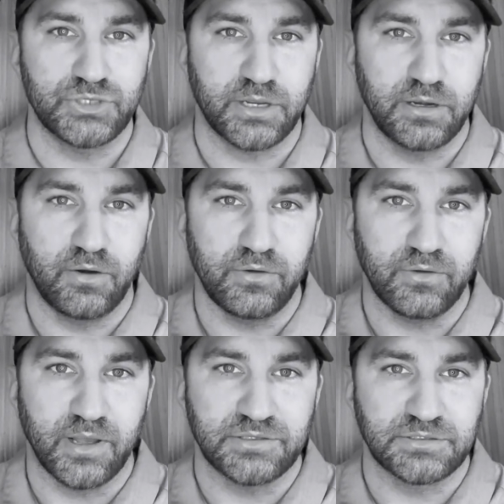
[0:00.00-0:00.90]
checking out
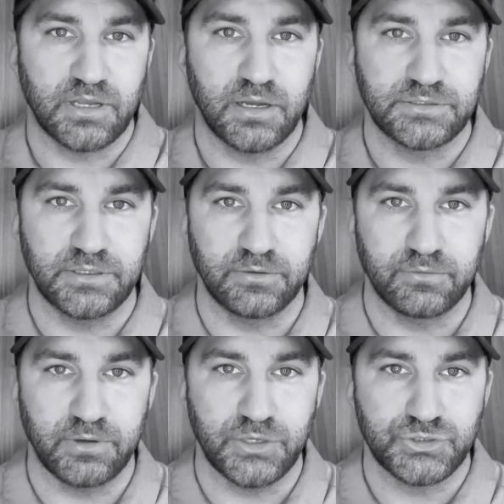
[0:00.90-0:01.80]
your guys' content and
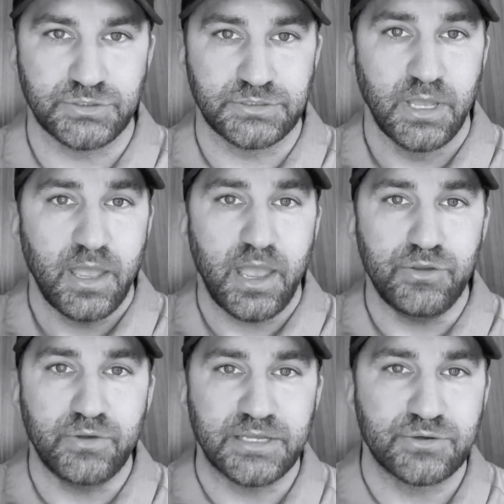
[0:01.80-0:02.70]
creations,
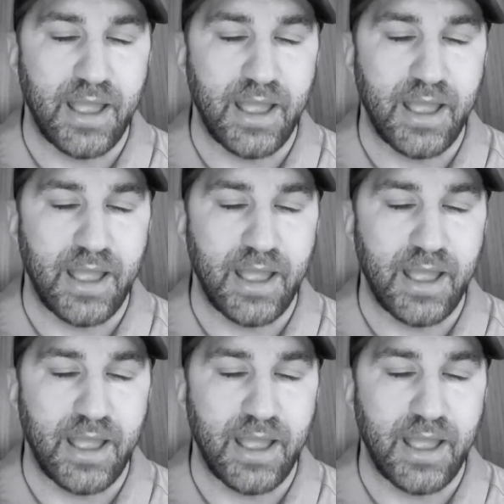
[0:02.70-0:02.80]
and you guys are